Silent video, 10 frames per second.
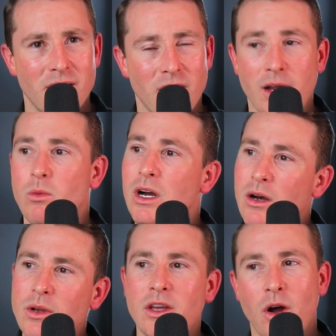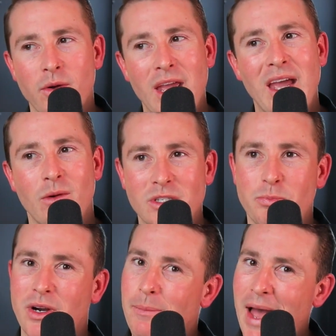Like, well, it was
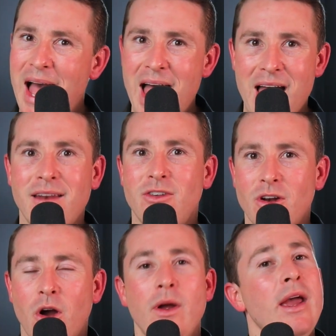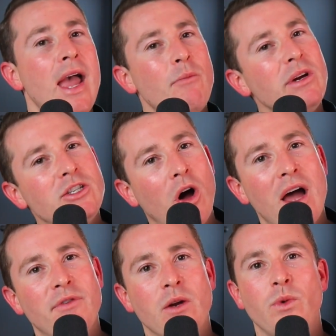pretty bad, and we
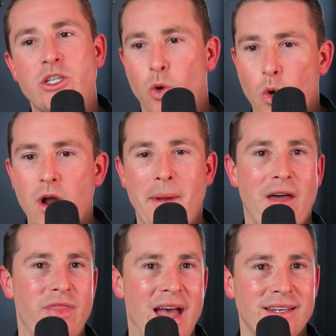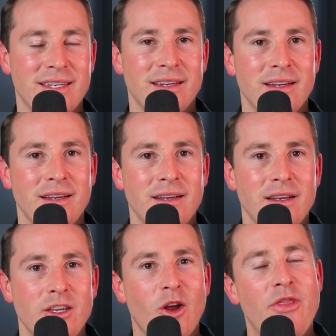dive in and we talk about that.
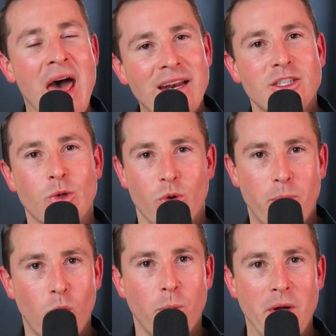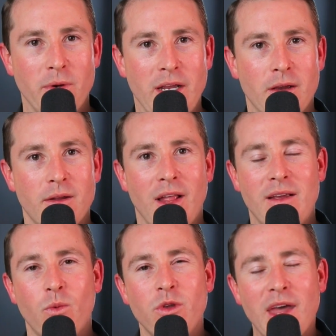That is the rapport building.
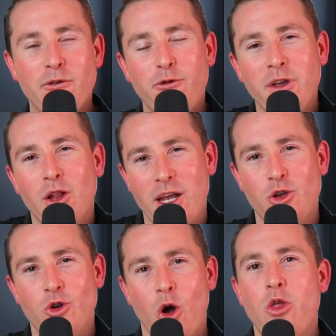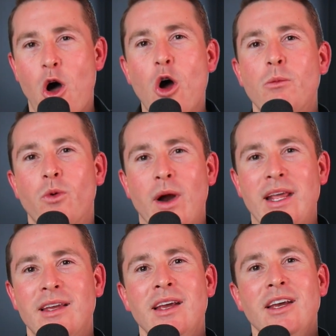Like they feel like the home already.